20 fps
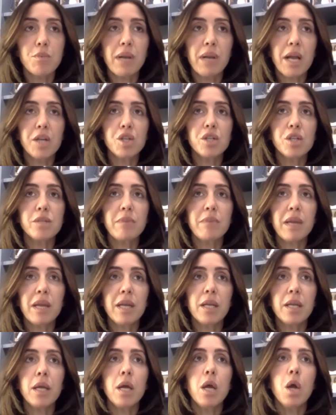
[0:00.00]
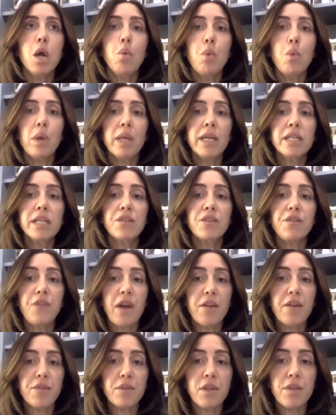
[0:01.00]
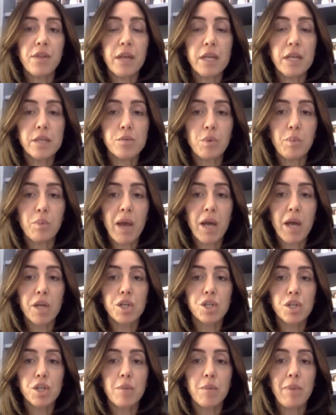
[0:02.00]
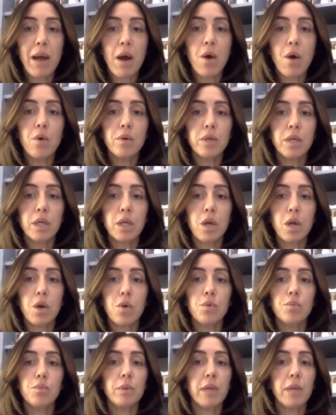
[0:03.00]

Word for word: but I just mean willing to fight for the things we're passionate about, you know,